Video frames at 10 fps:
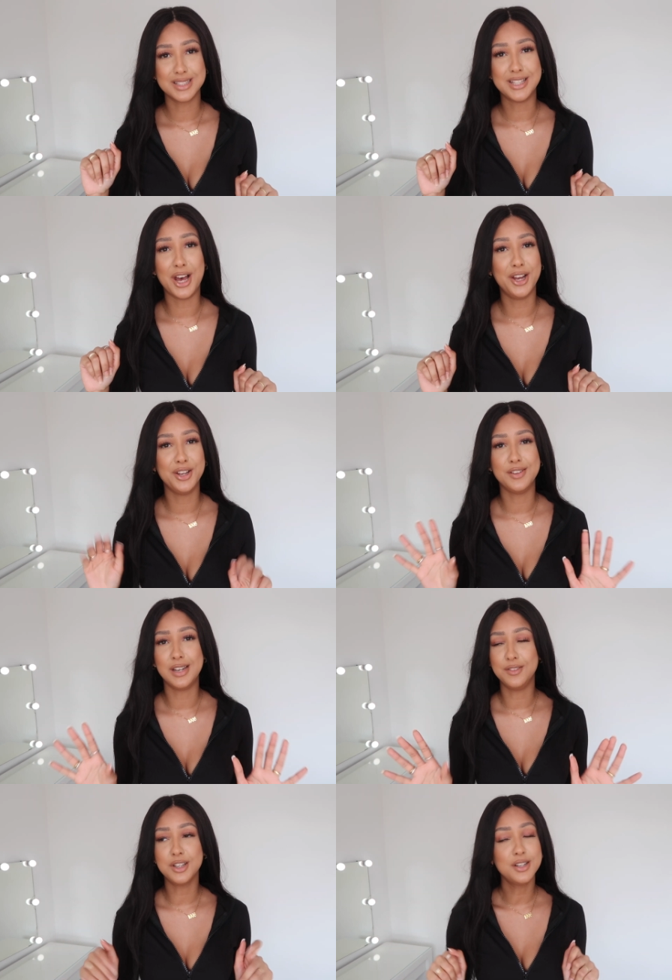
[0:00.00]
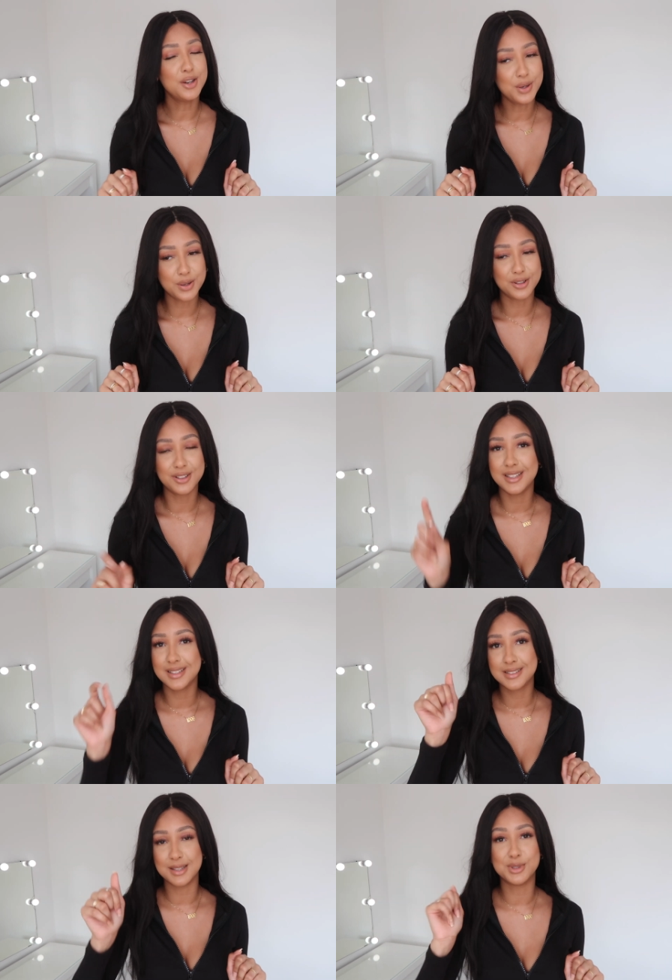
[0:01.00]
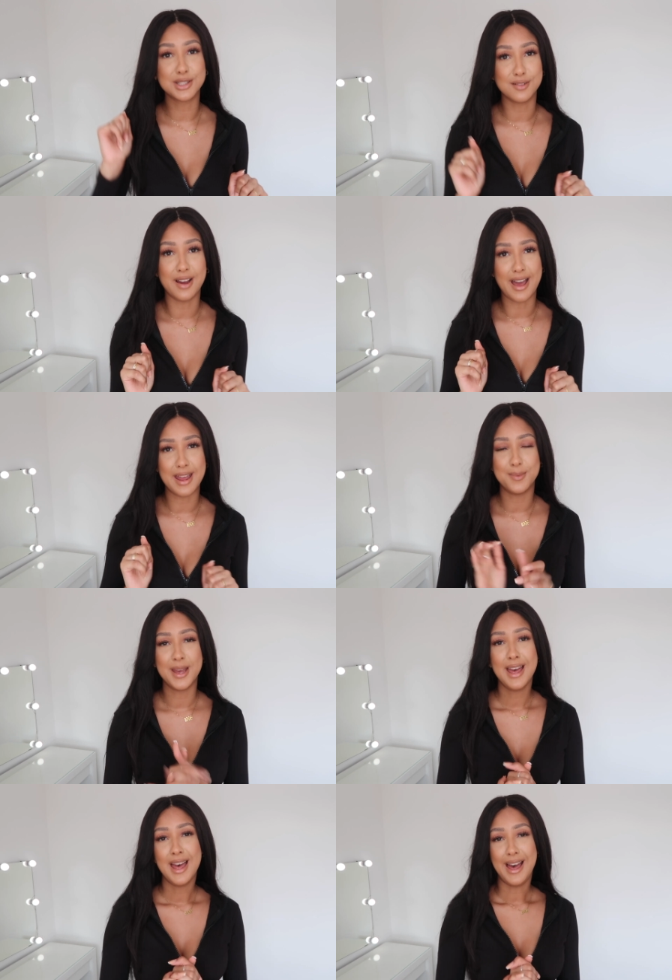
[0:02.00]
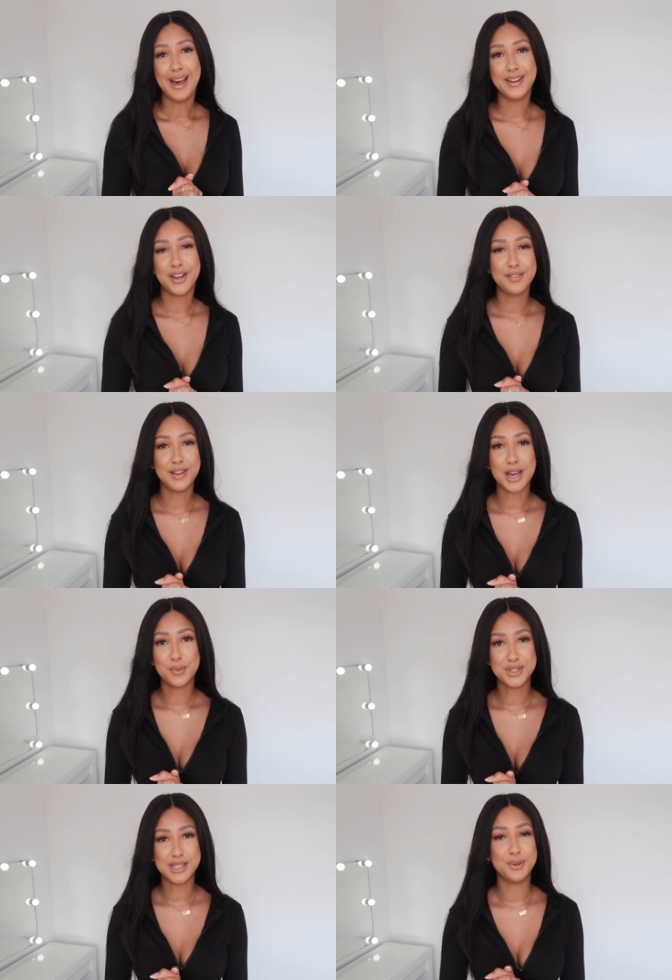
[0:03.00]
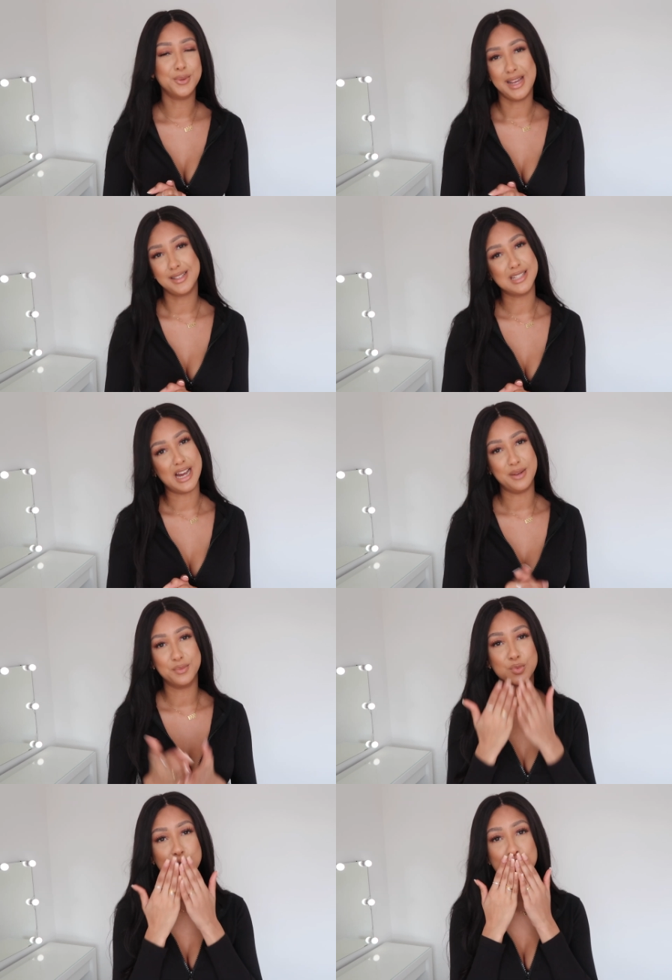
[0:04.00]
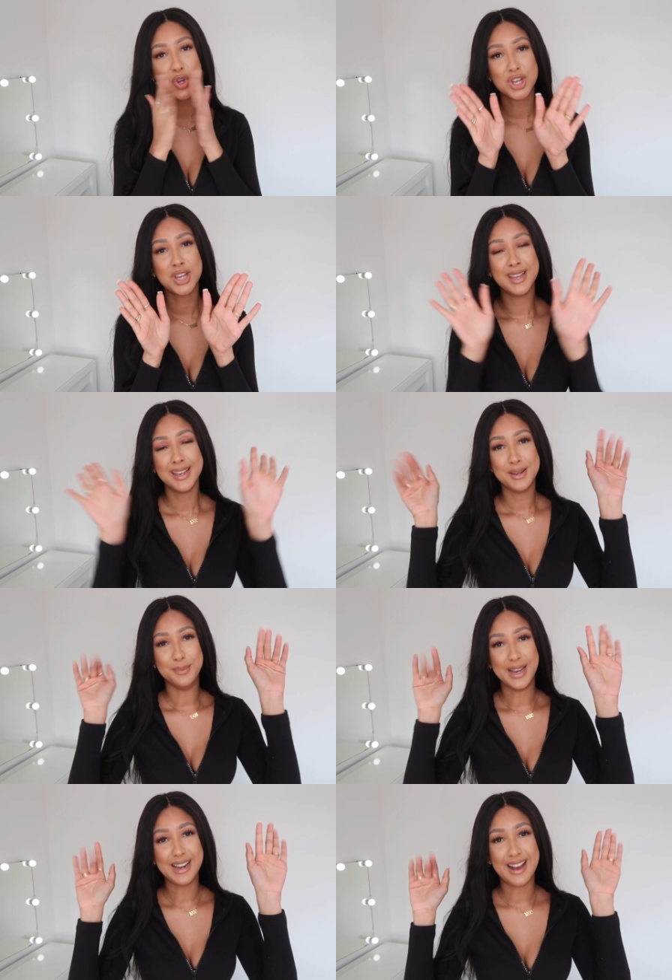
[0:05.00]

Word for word: so if you love a good haul, subscribe. And hopefully I will see you all next time. Bye